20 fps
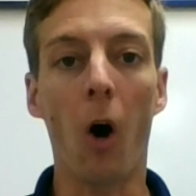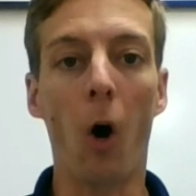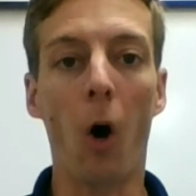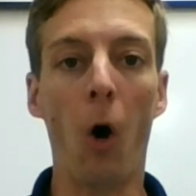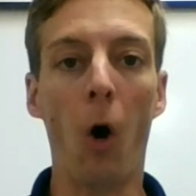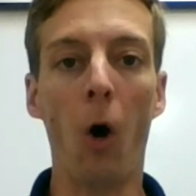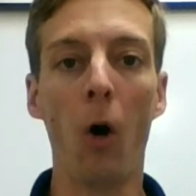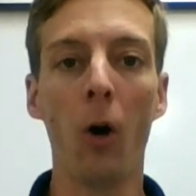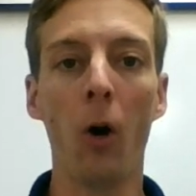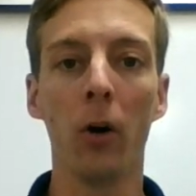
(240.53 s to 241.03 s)

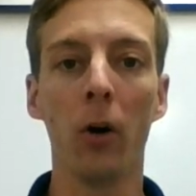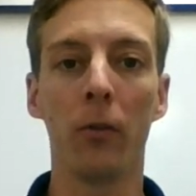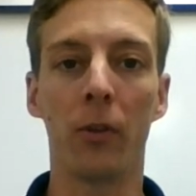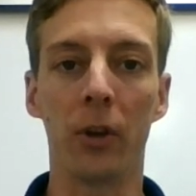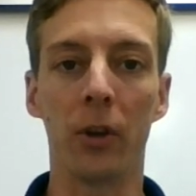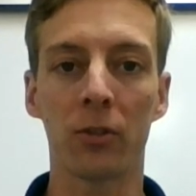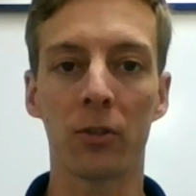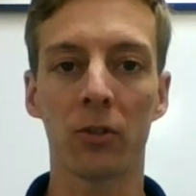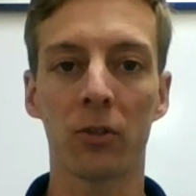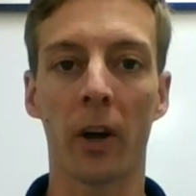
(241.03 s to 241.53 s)
All of
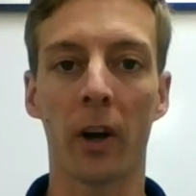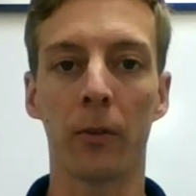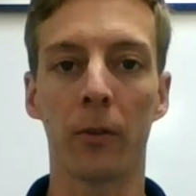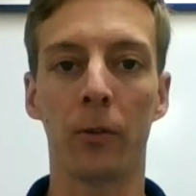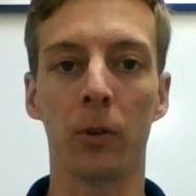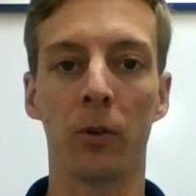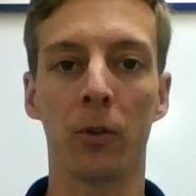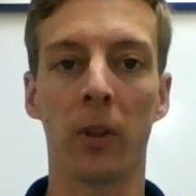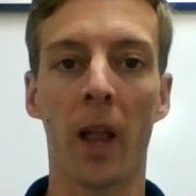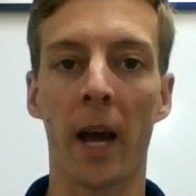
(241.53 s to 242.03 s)
this
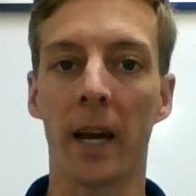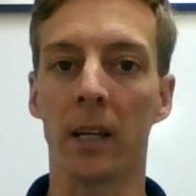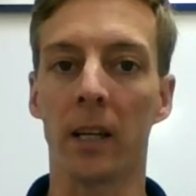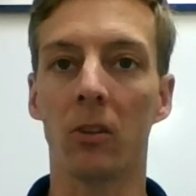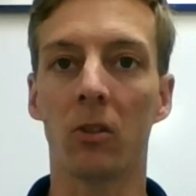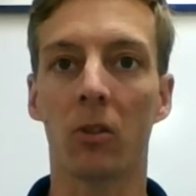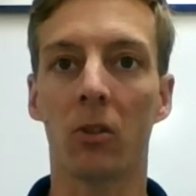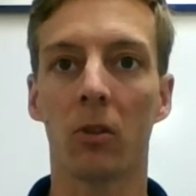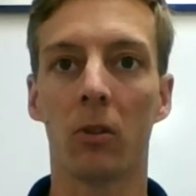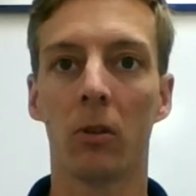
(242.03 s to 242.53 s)
stuff is
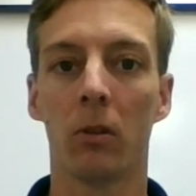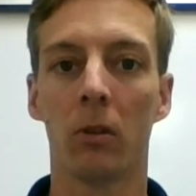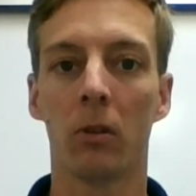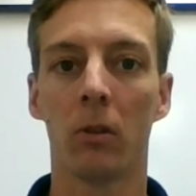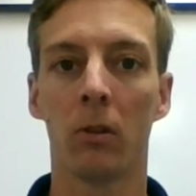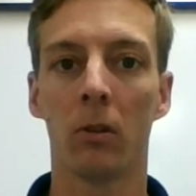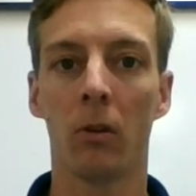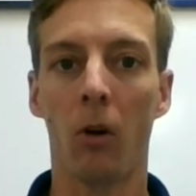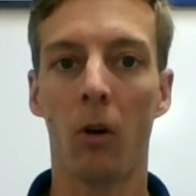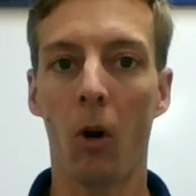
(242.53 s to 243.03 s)
light.
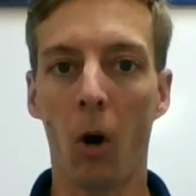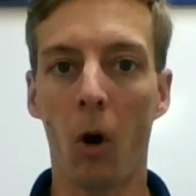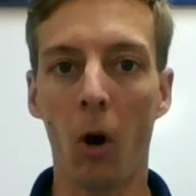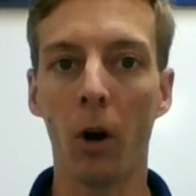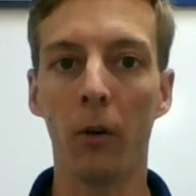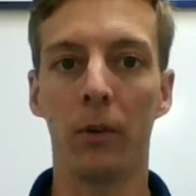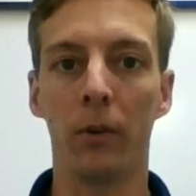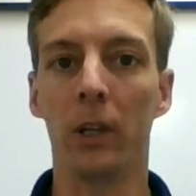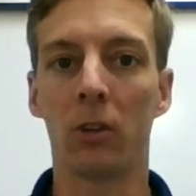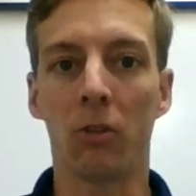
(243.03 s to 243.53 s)

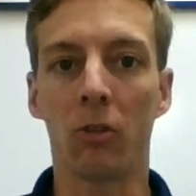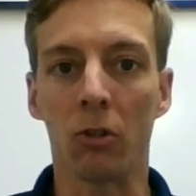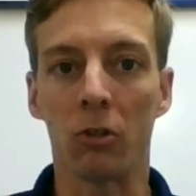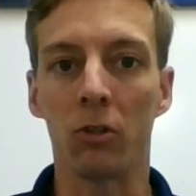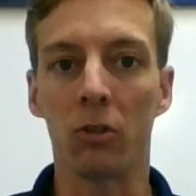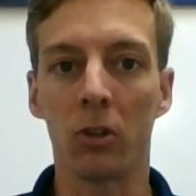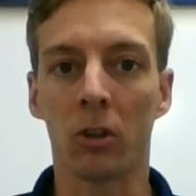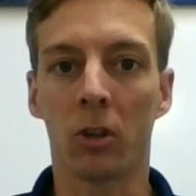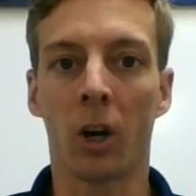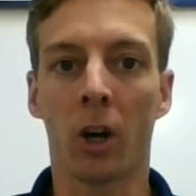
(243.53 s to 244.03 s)
All of it. It's just
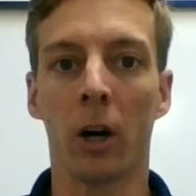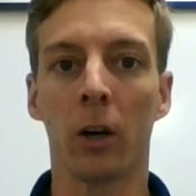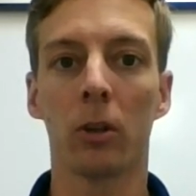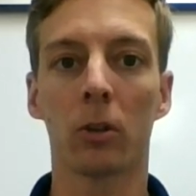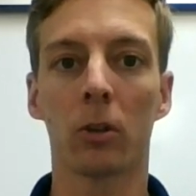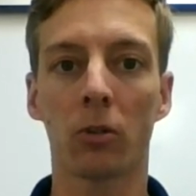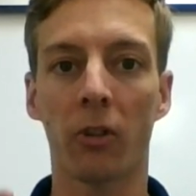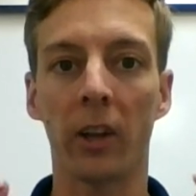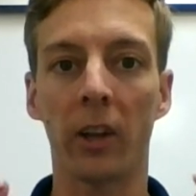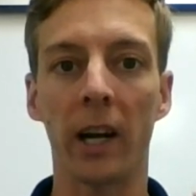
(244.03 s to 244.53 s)

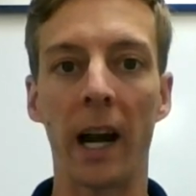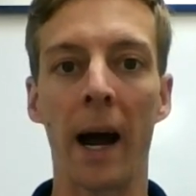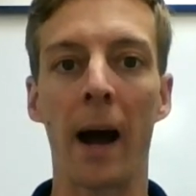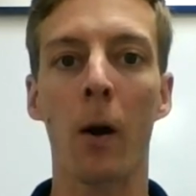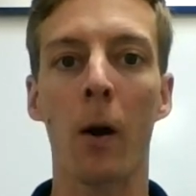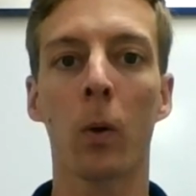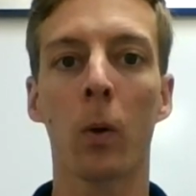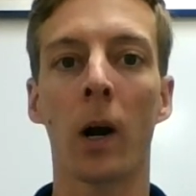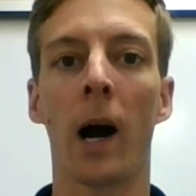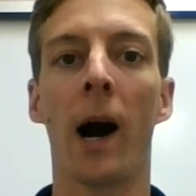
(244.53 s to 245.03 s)
colors that
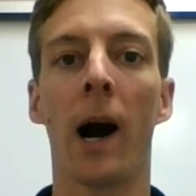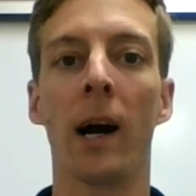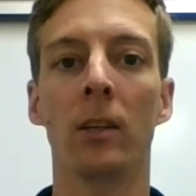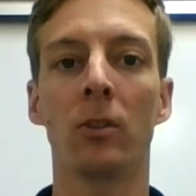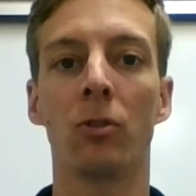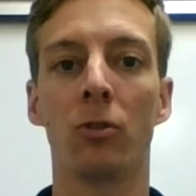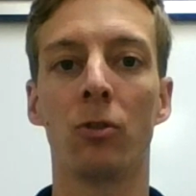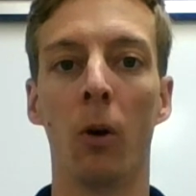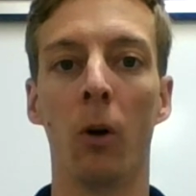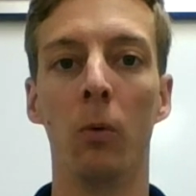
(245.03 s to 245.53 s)
our
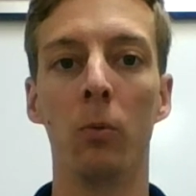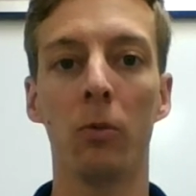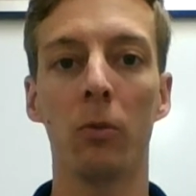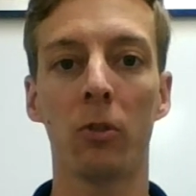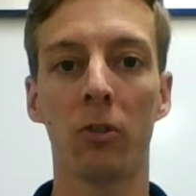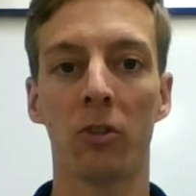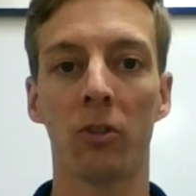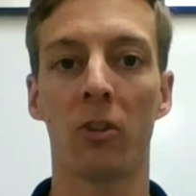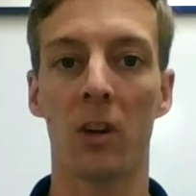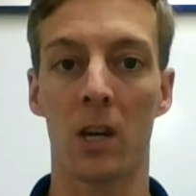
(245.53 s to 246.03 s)
eyes don't
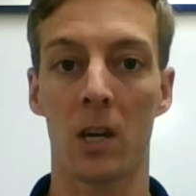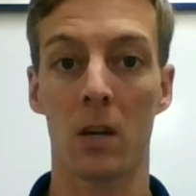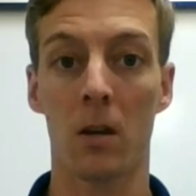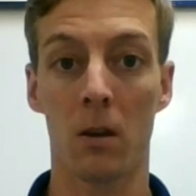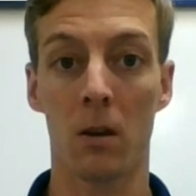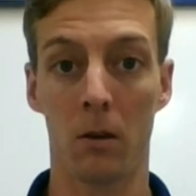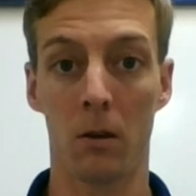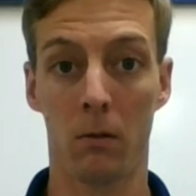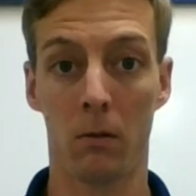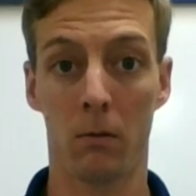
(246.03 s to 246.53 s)

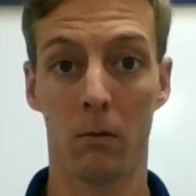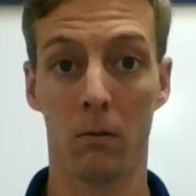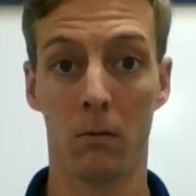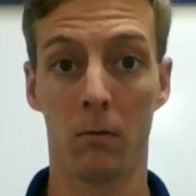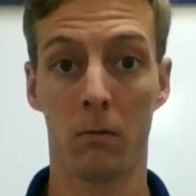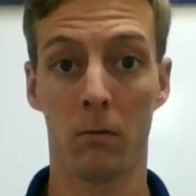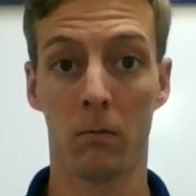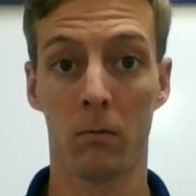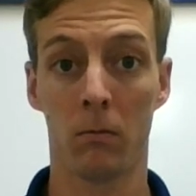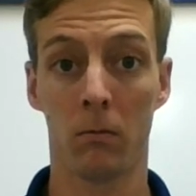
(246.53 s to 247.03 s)
see.
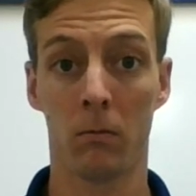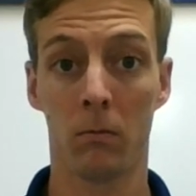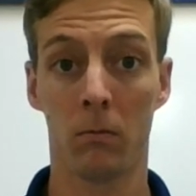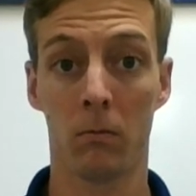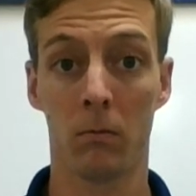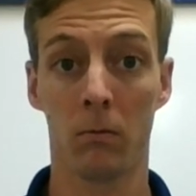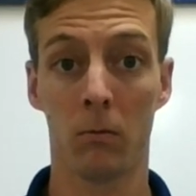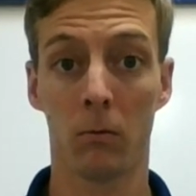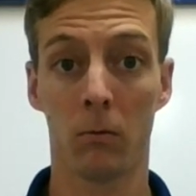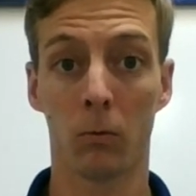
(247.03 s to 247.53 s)

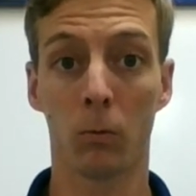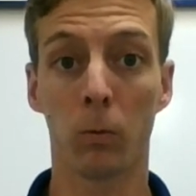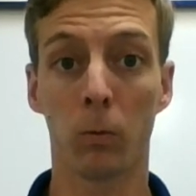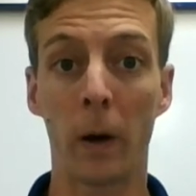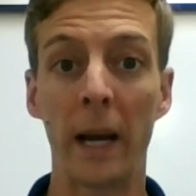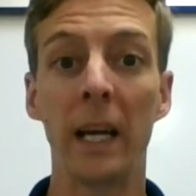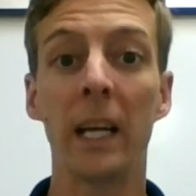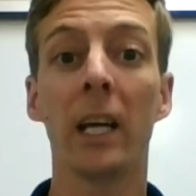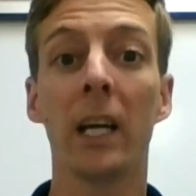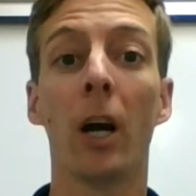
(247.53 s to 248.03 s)

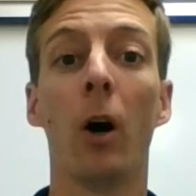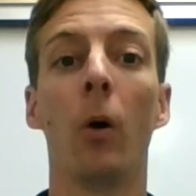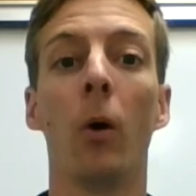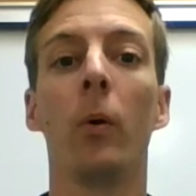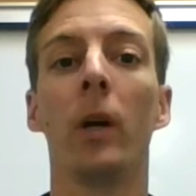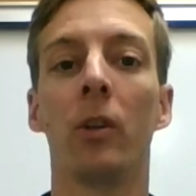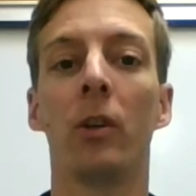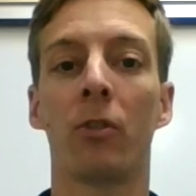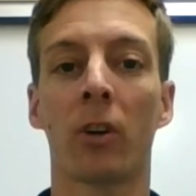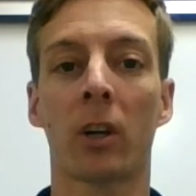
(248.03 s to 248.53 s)

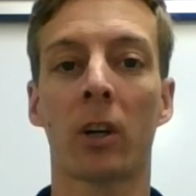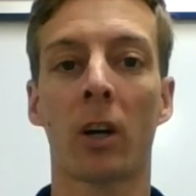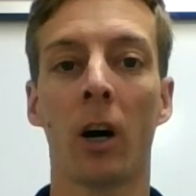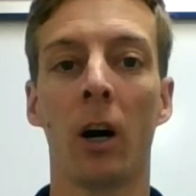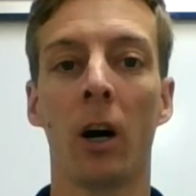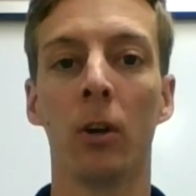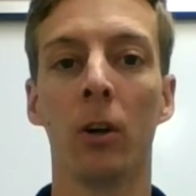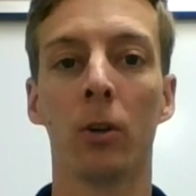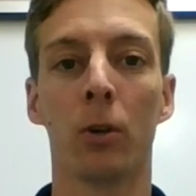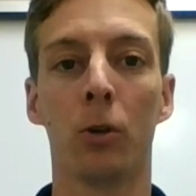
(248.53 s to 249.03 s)
Radio is a
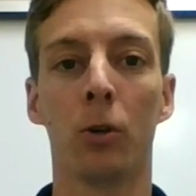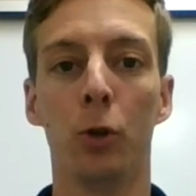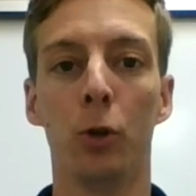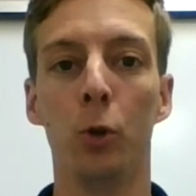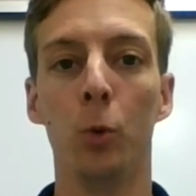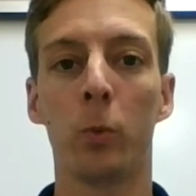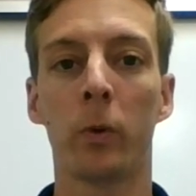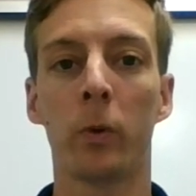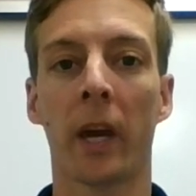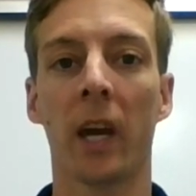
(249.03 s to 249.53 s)
color
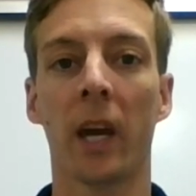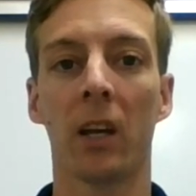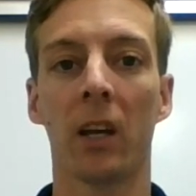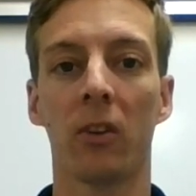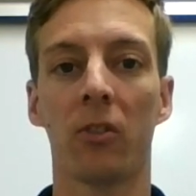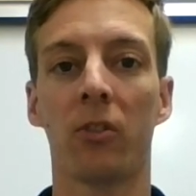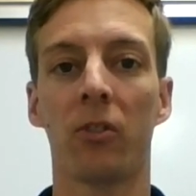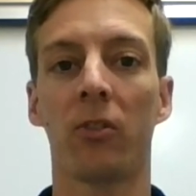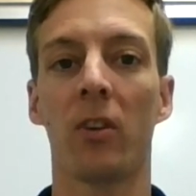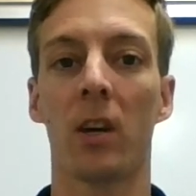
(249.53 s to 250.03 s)
you
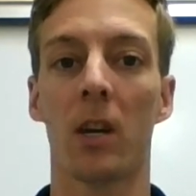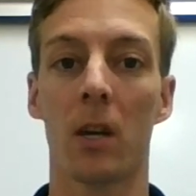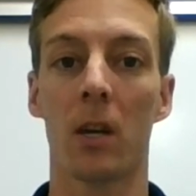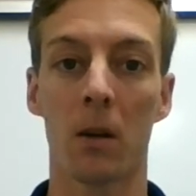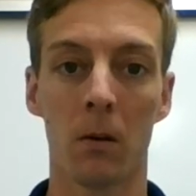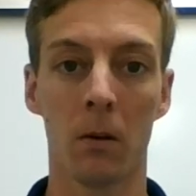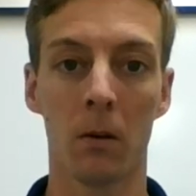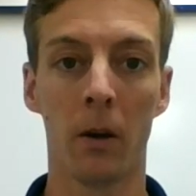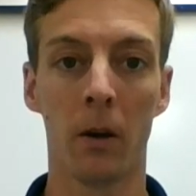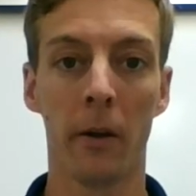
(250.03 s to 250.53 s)
can't see.